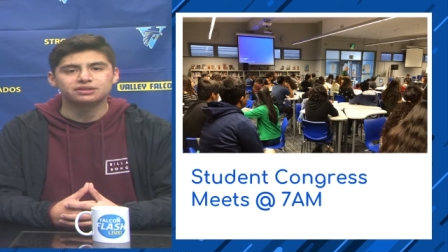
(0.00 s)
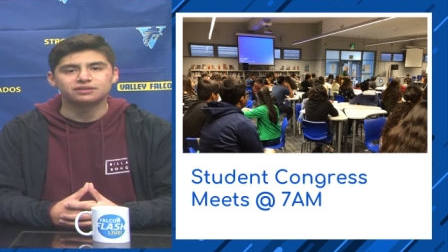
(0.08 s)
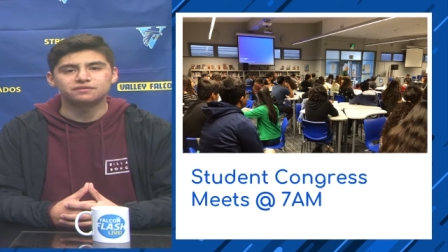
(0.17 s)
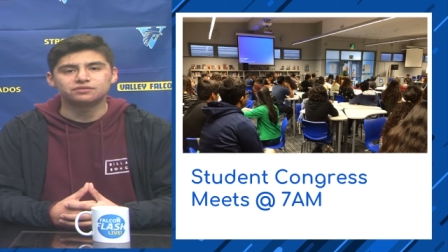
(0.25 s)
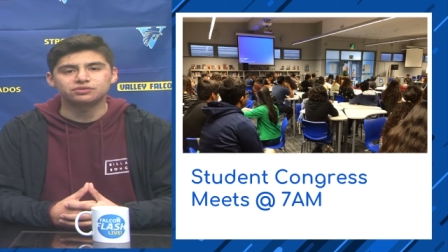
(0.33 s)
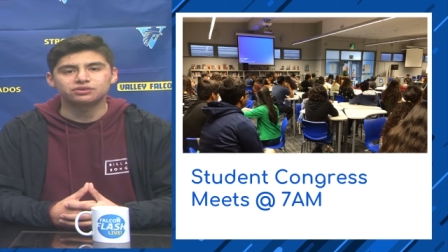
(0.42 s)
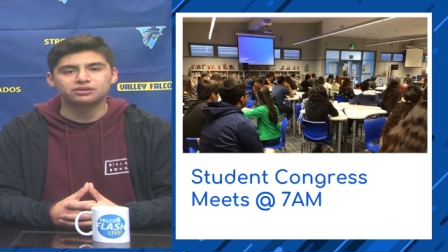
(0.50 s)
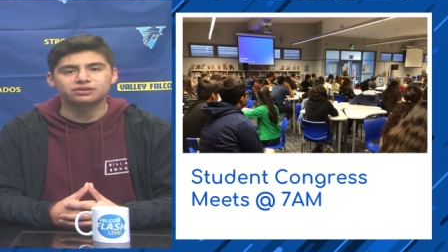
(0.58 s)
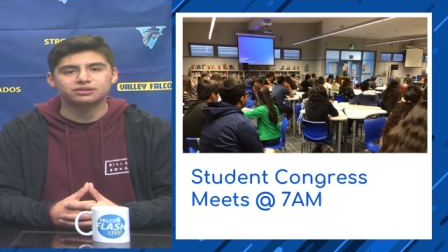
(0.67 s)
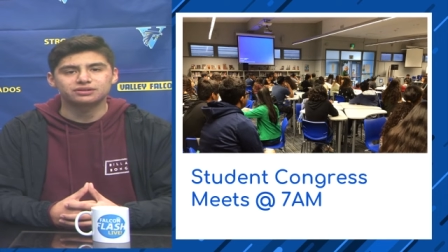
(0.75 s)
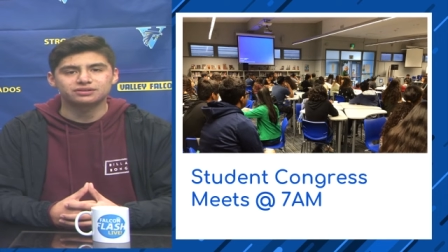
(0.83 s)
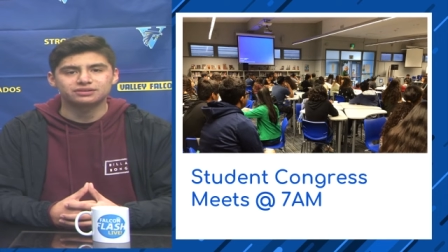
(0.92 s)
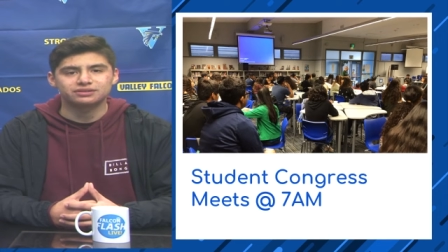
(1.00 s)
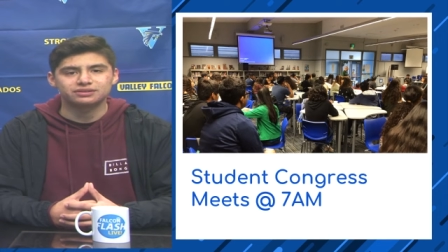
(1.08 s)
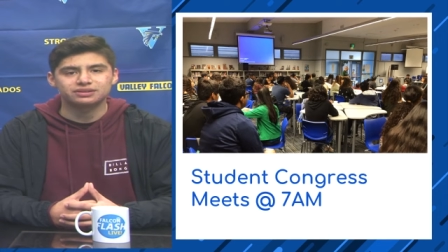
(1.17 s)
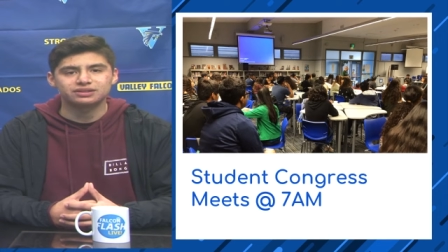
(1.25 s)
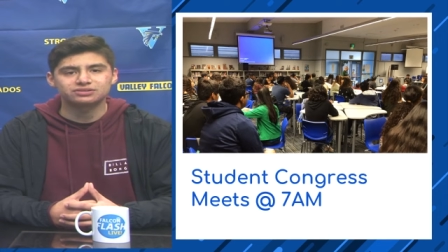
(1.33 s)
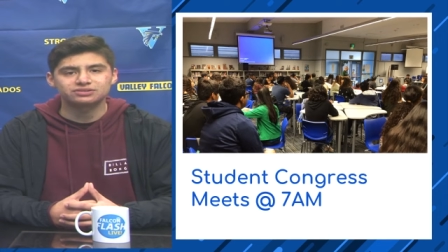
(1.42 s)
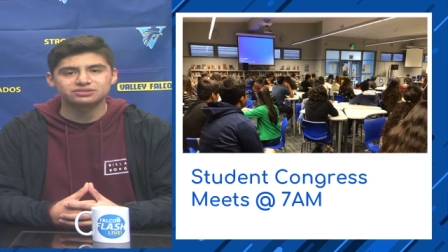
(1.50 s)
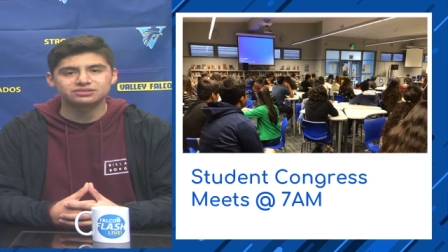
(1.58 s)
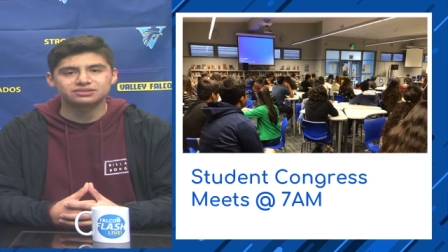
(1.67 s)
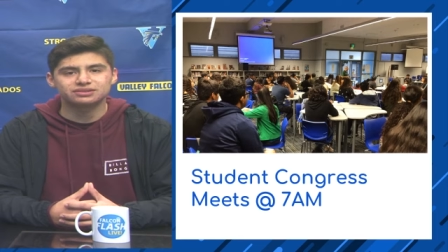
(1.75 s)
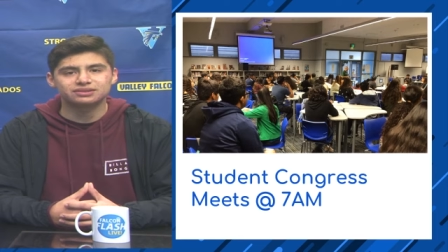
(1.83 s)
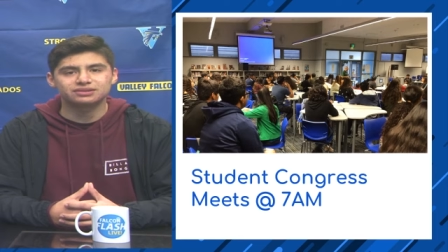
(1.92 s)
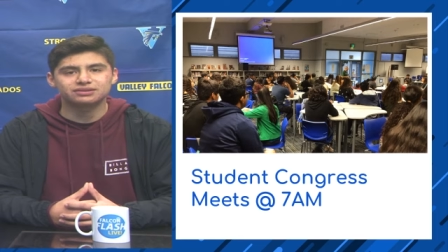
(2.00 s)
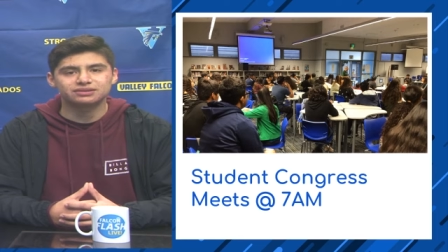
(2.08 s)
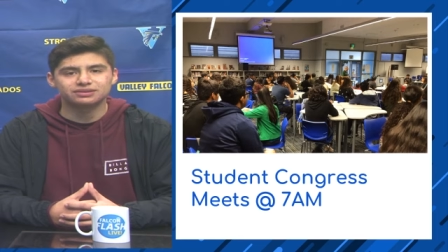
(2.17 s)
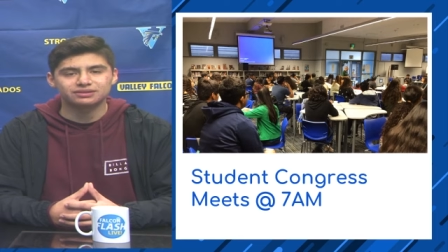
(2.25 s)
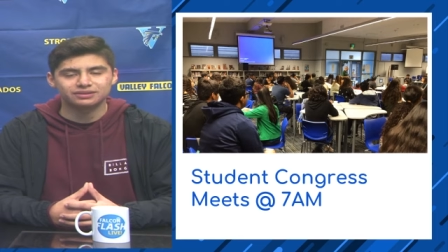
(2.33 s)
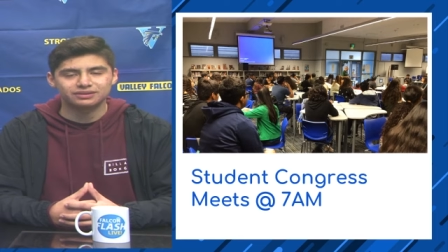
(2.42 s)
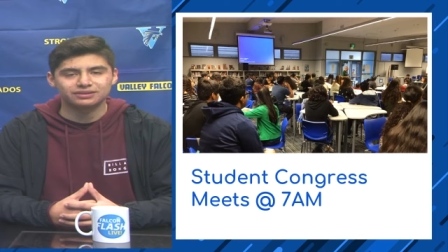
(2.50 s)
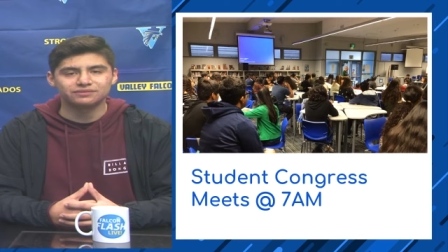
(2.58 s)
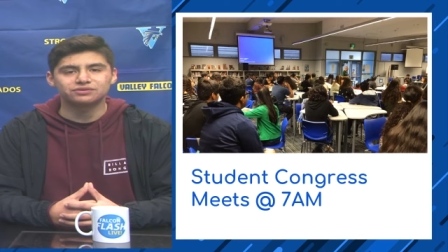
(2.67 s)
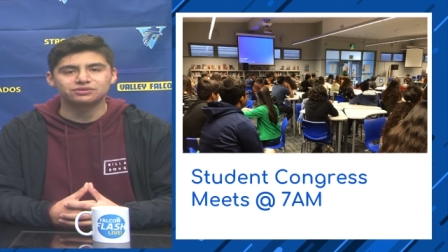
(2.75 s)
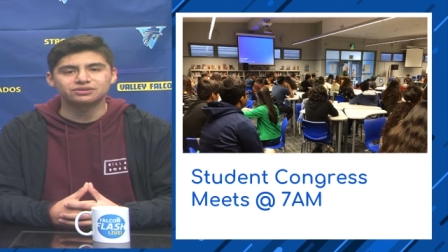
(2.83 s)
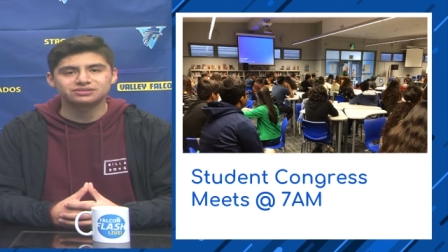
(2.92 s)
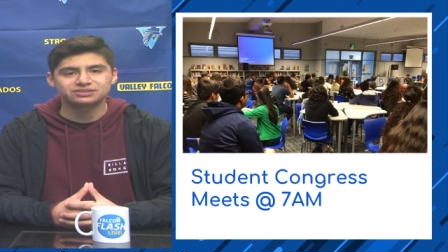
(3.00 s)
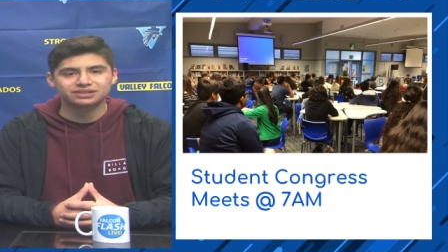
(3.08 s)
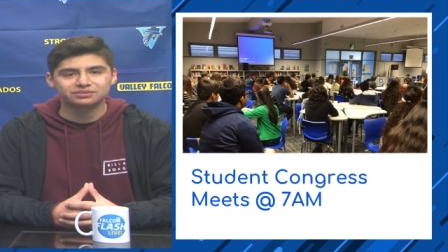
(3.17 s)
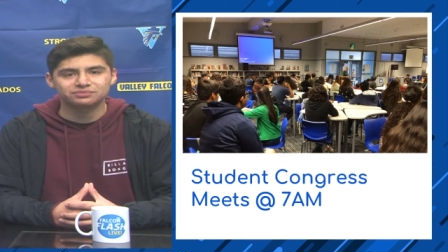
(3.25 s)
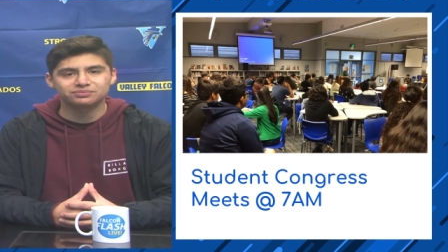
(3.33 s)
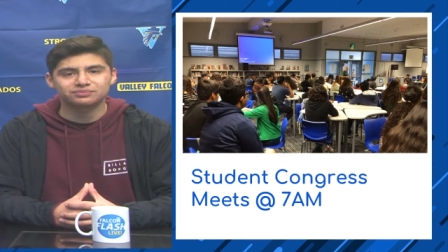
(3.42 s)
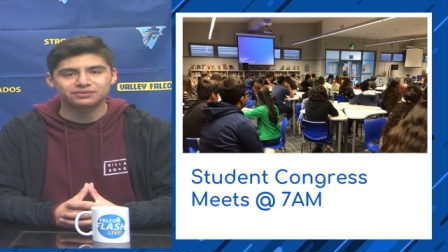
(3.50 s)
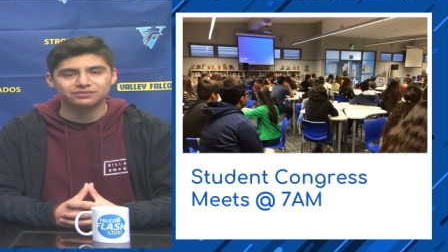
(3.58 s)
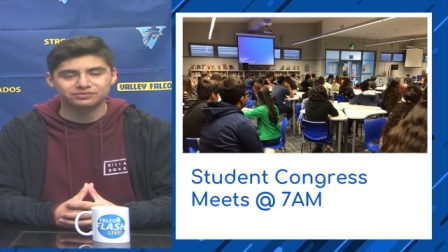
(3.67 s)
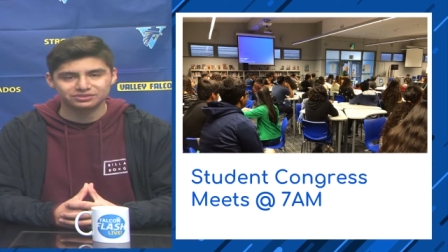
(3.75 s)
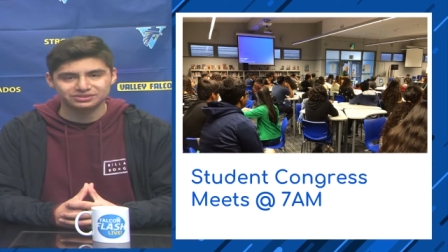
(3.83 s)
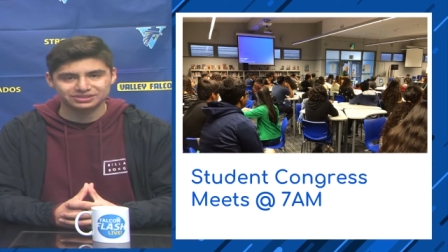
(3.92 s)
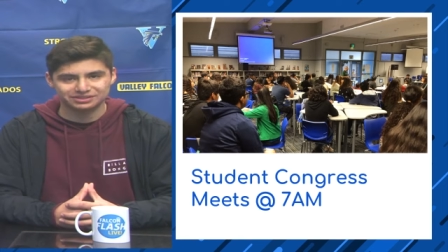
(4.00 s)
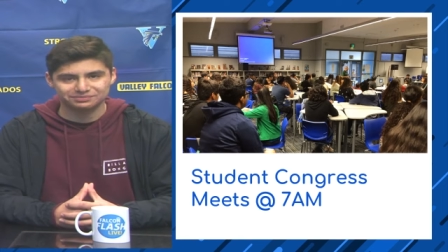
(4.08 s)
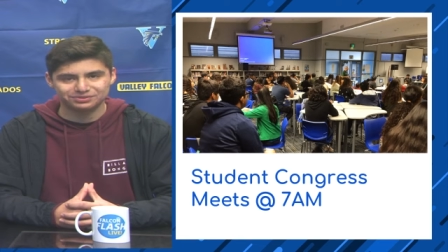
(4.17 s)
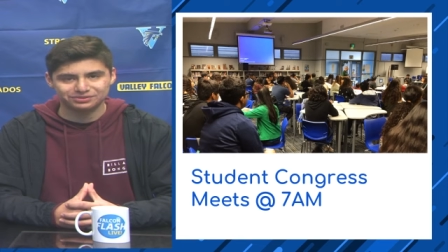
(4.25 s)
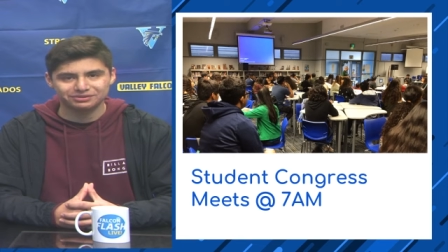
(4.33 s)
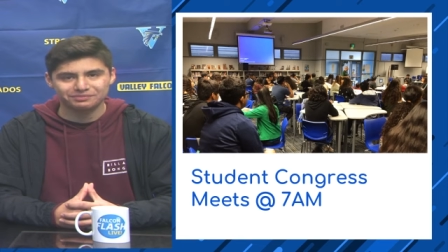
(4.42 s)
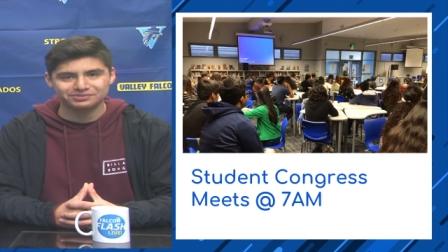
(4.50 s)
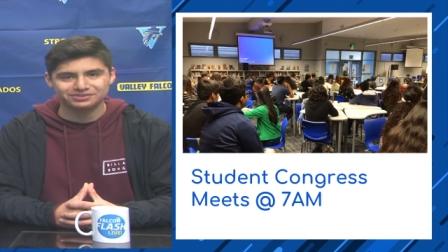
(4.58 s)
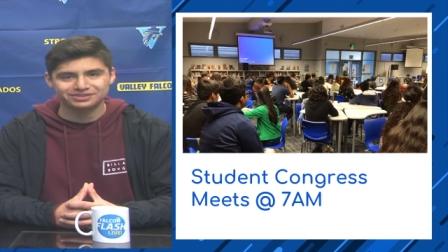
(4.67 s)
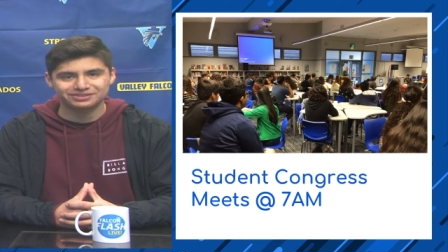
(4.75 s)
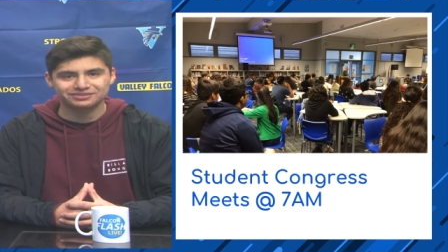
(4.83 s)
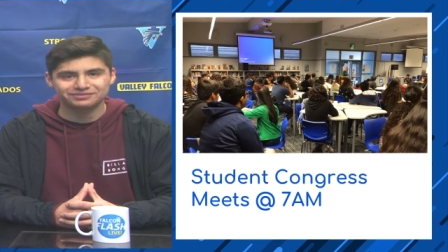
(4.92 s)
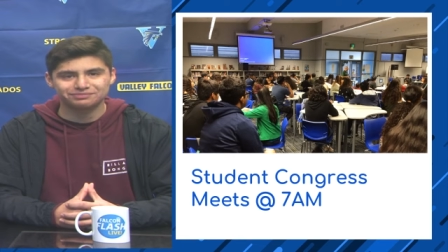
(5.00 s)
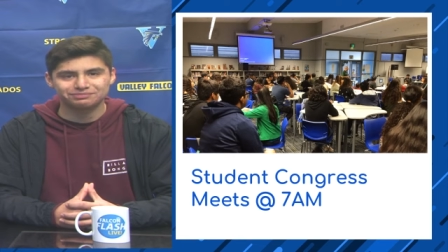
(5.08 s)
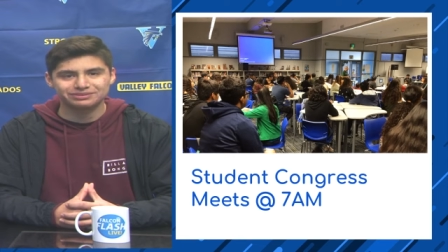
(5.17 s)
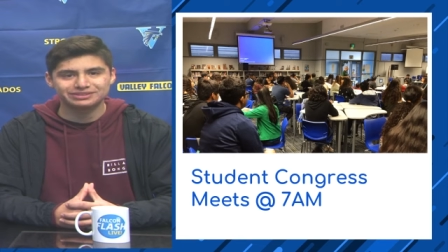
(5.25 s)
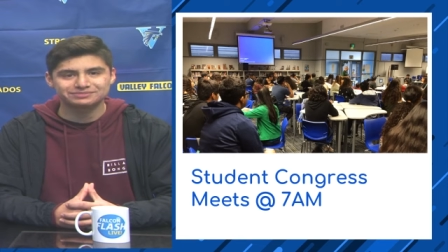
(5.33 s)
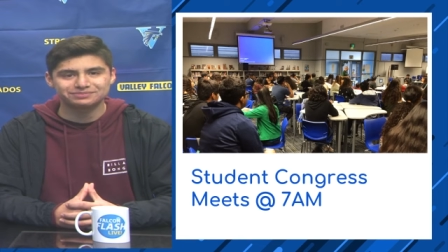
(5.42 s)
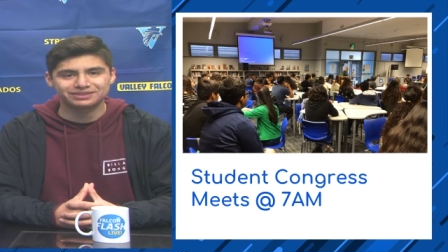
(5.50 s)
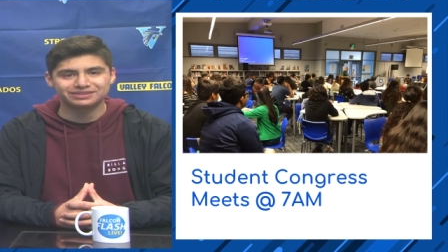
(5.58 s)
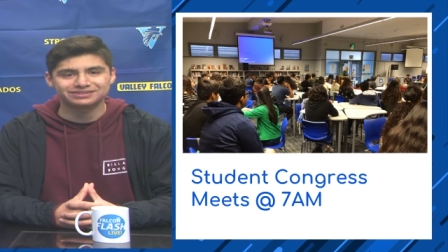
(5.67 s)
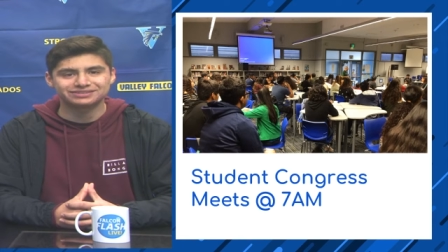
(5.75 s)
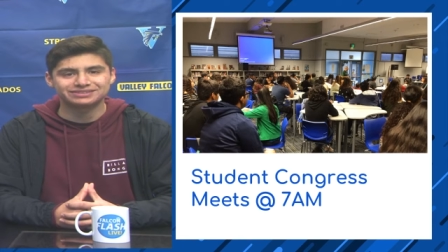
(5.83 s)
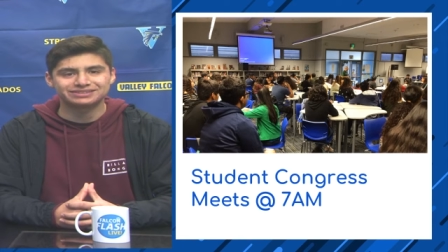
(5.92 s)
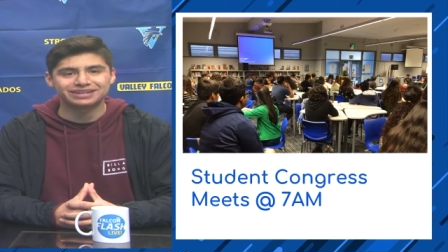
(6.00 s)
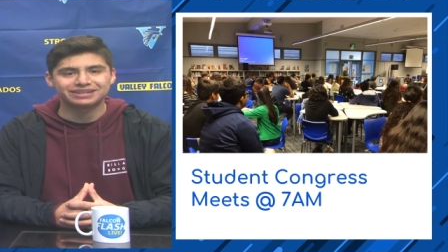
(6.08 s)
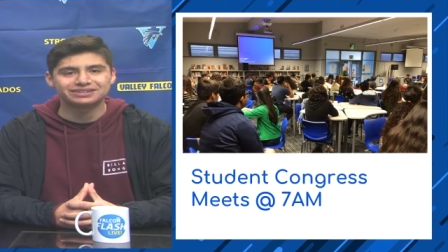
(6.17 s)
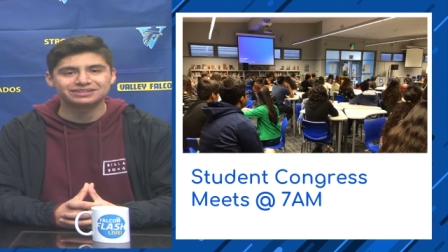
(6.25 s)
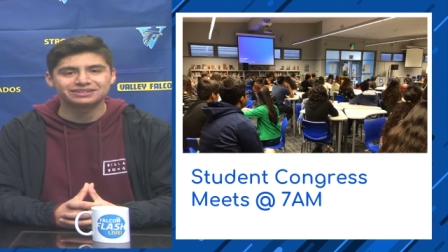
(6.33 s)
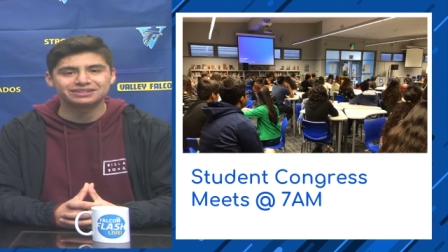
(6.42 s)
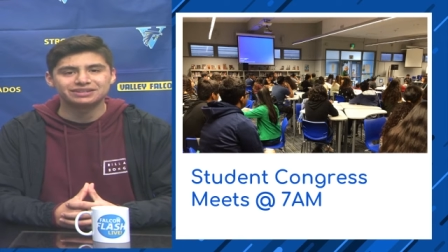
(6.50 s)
If you are interested if you're in second, if you're a second period representative, please plan to attend.